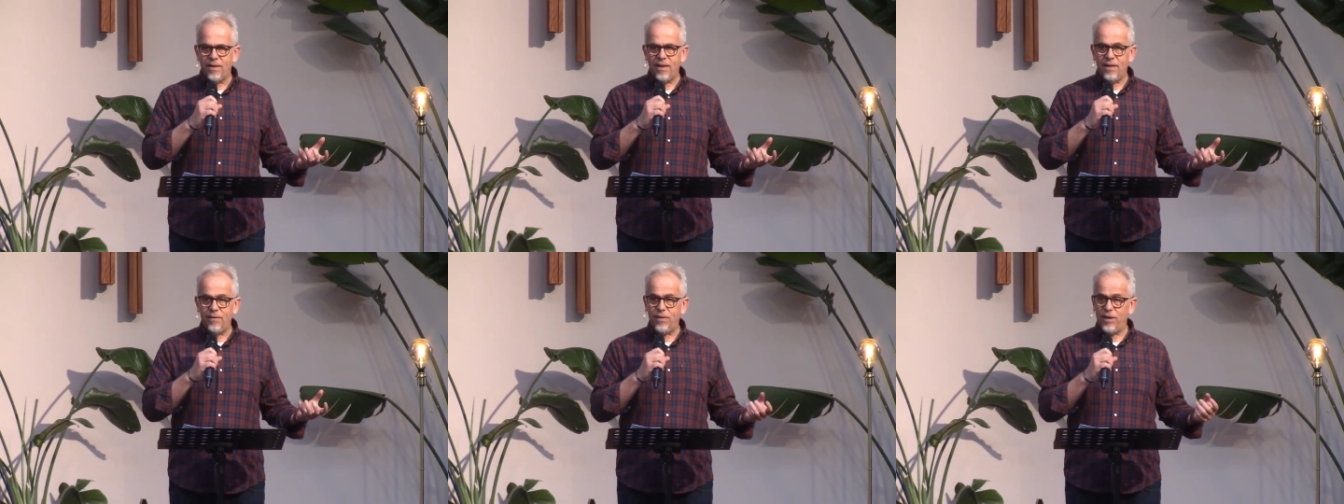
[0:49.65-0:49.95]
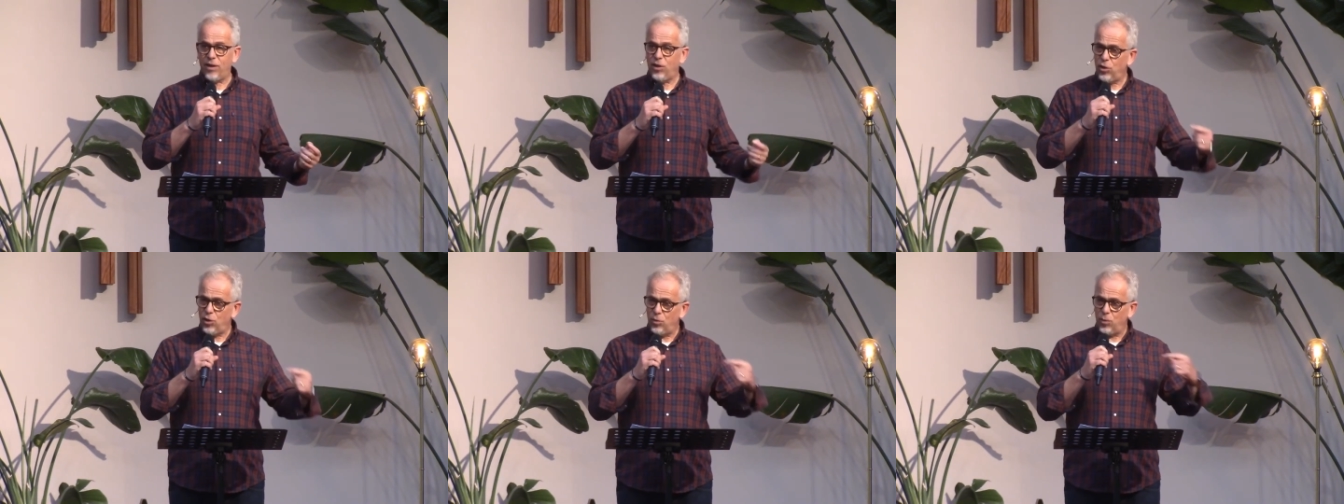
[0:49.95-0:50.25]
If
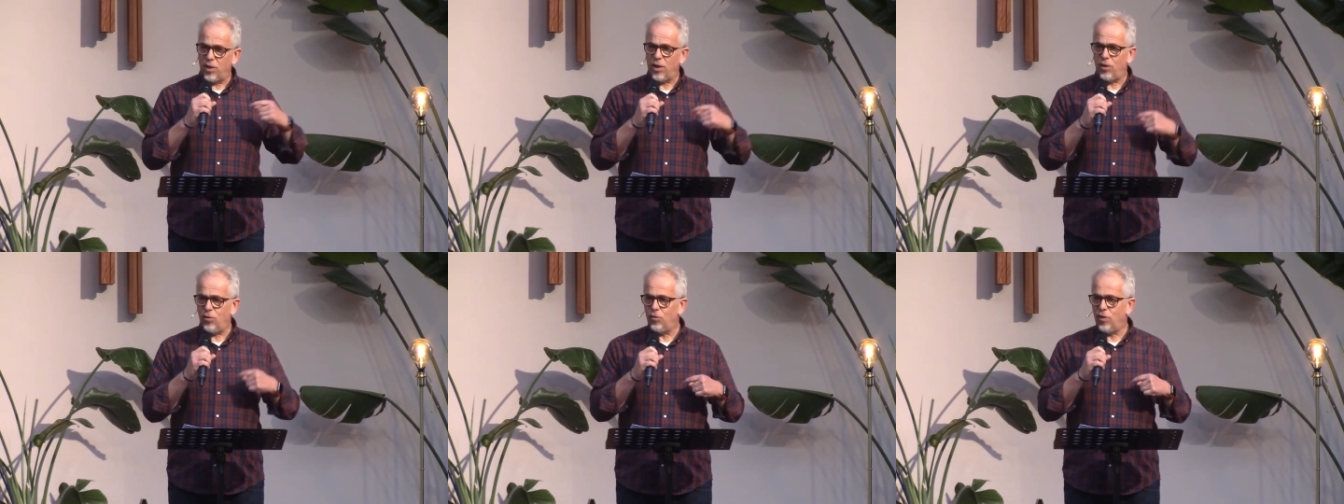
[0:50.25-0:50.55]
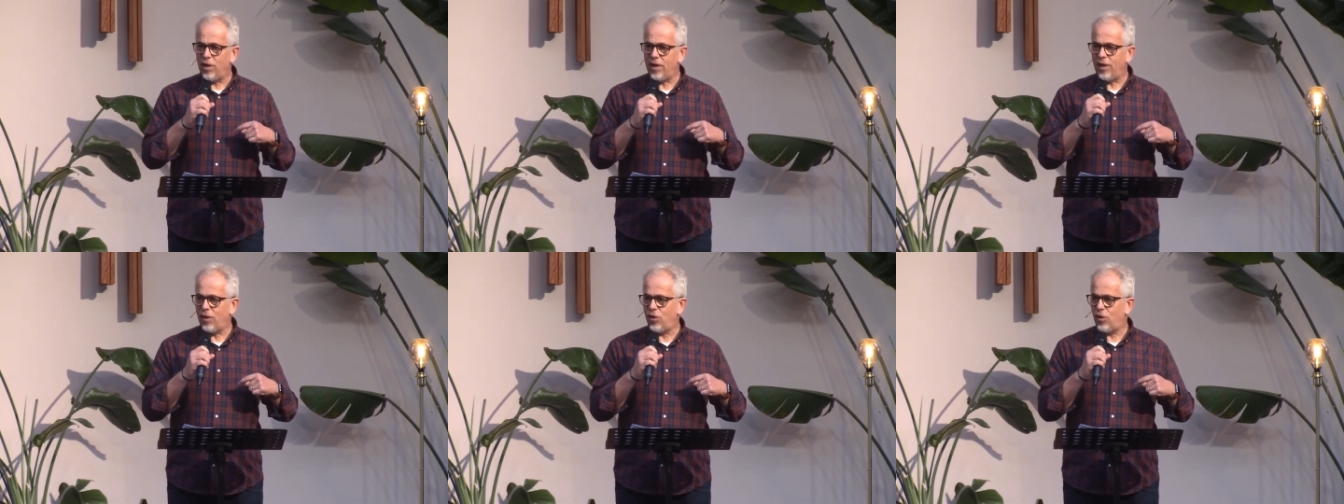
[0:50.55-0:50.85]
they knew what I
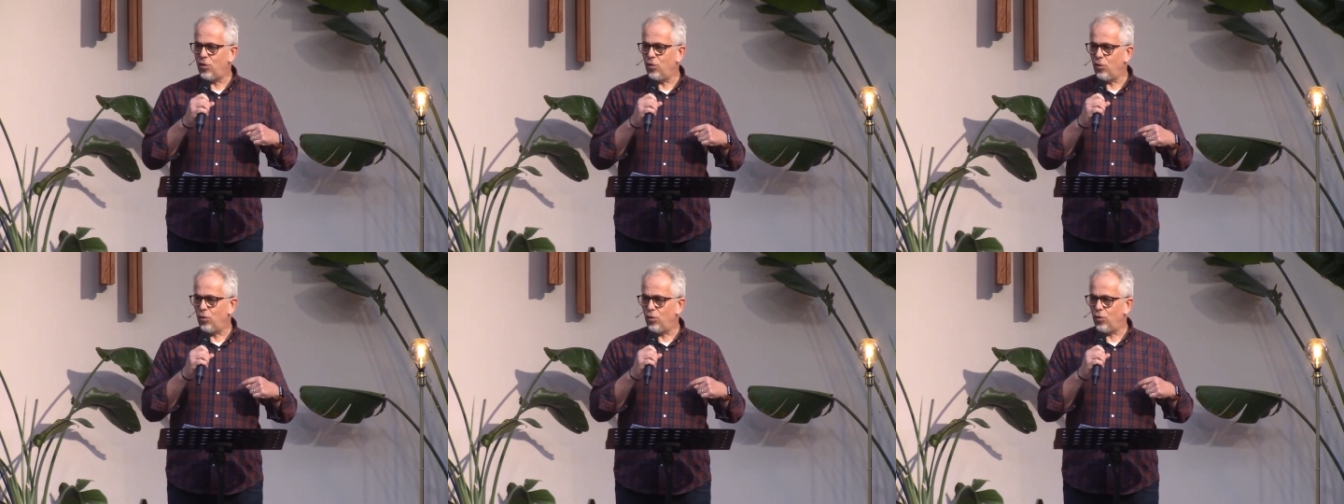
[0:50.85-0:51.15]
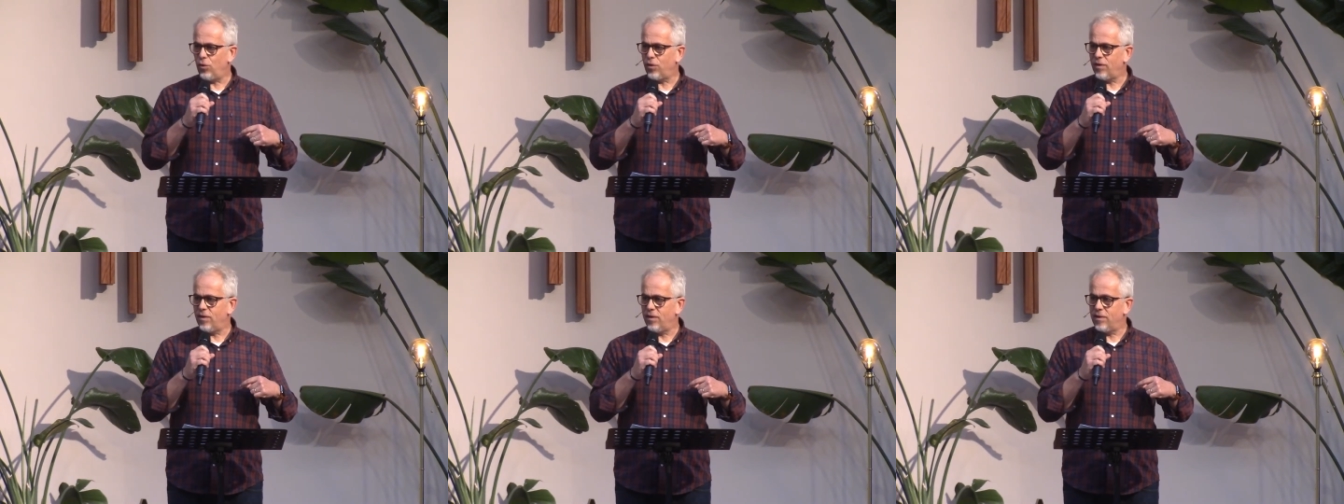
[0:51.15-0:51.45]
really
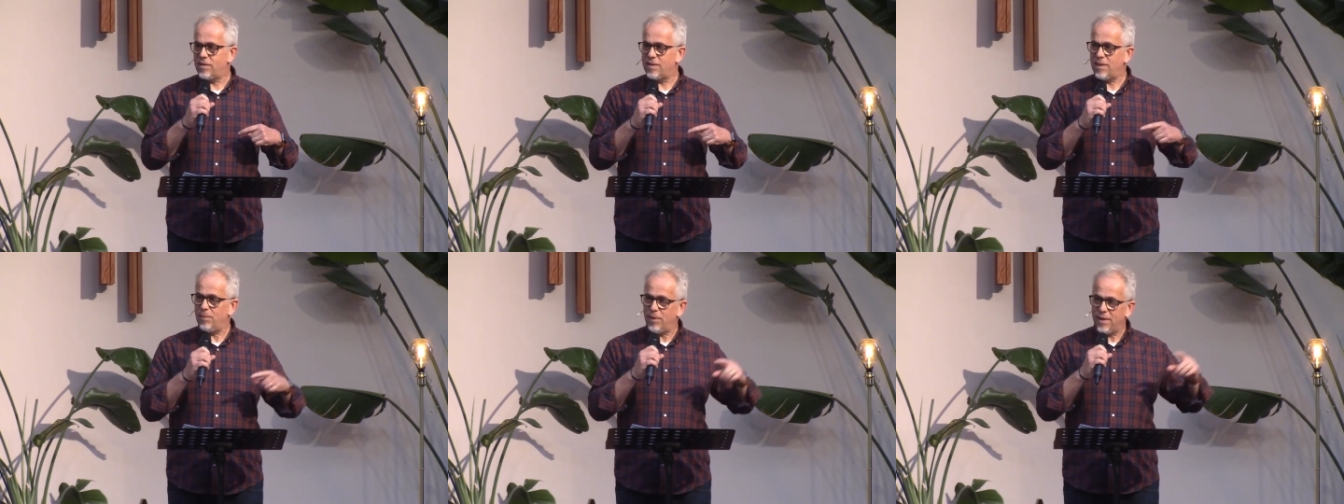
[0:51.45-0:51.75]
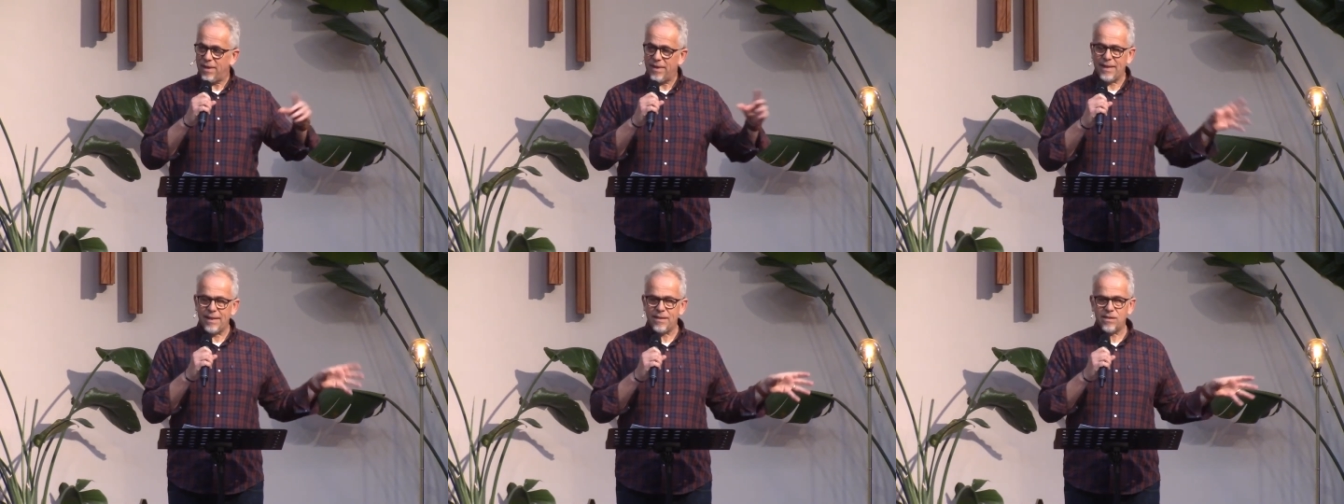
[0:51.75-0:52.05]
thought and some
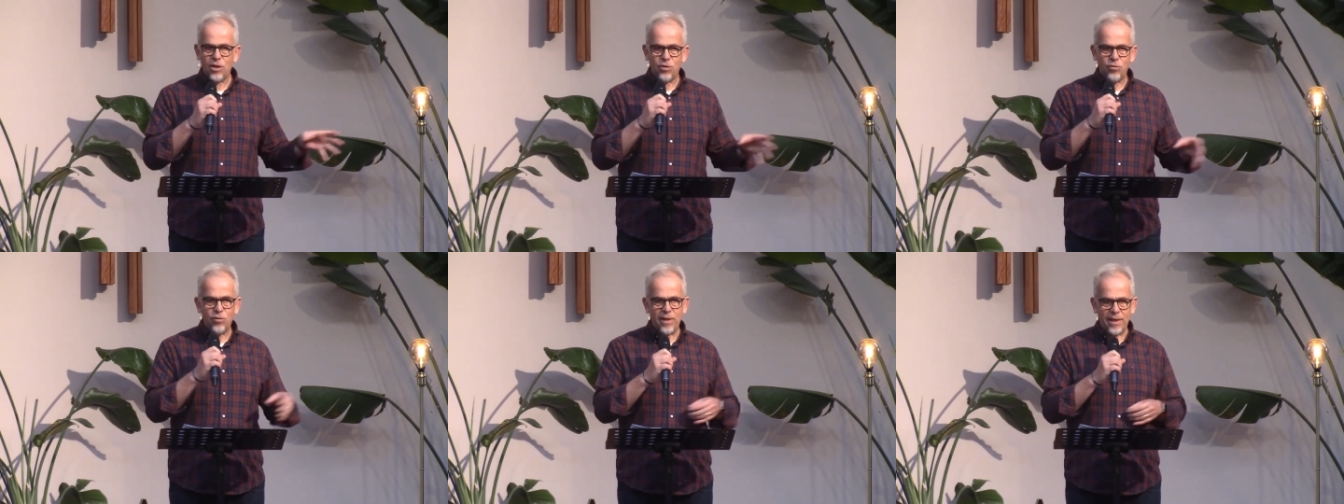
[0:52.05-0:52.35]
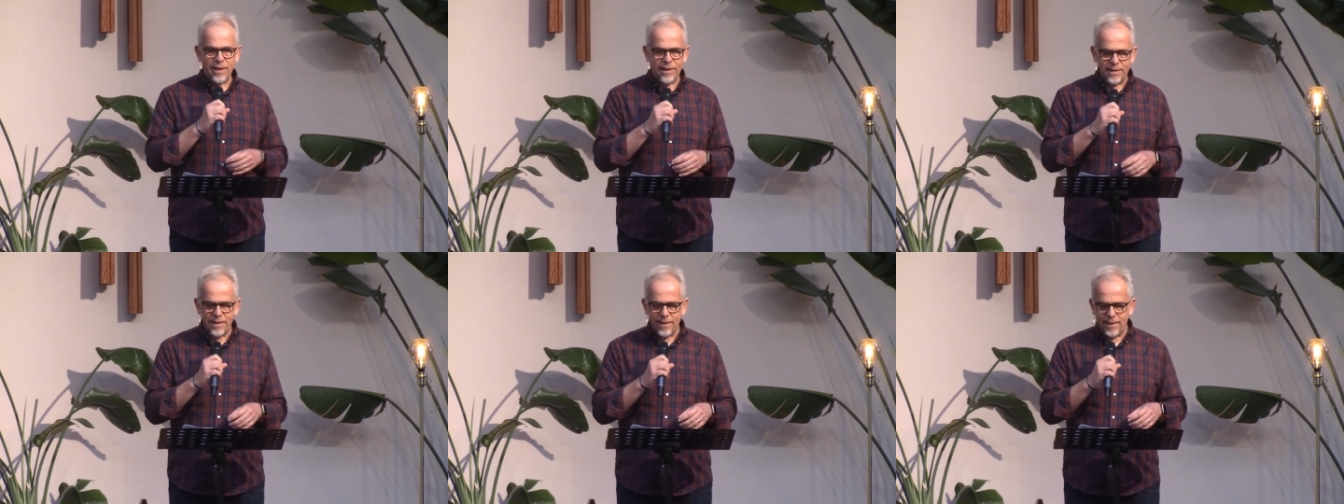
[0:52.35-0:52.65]
of the things I
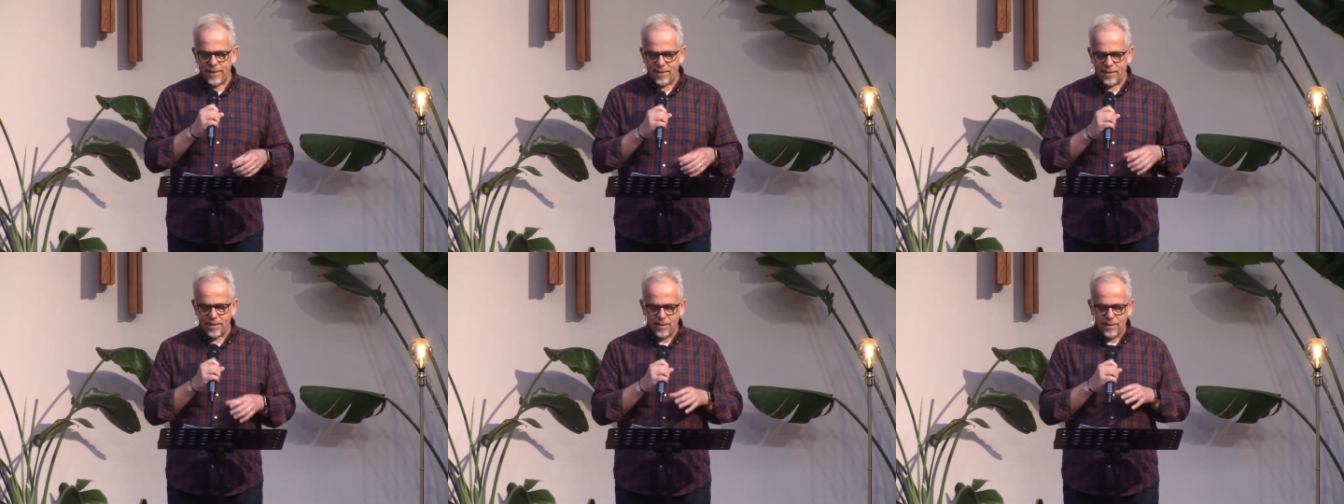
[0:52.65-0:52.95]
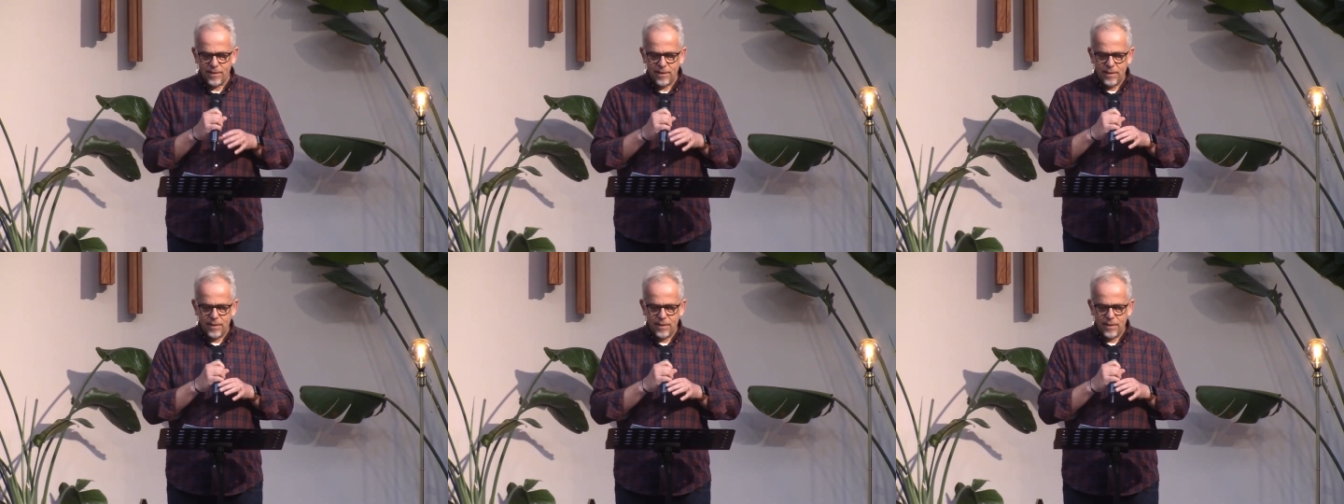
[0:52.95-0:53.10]
really did,